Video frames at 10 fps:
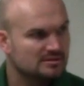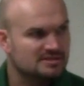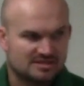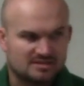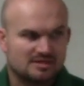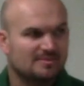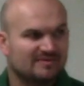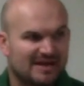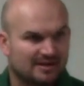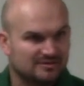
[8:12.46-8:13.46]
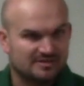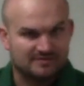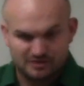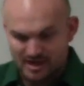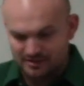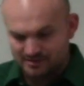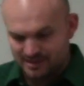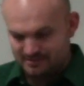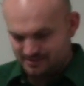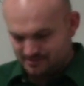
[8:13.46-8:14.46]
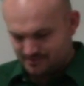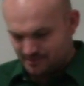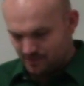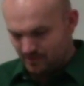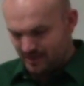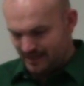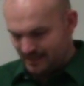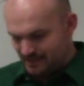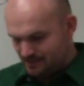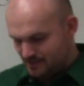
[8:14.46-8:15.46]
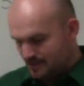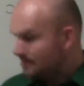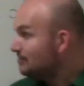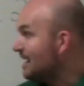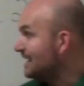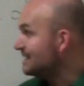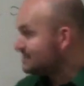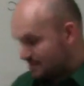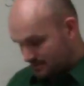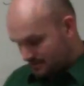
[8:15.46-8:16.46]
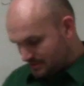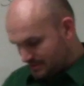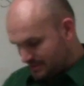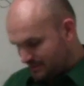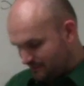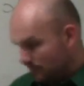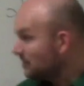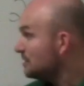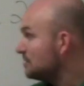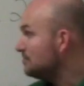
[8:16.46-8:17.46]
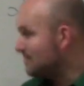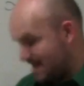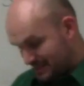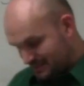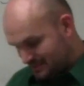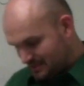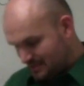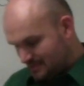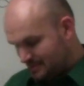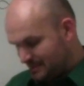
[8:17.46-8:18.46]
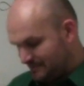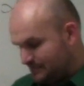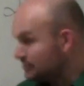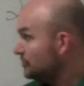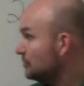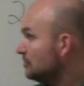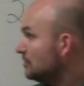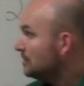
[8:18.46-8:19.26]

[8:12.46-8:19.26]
Just the sum of angles of a triangle, guys. So 180 minus 64 minus 72.74.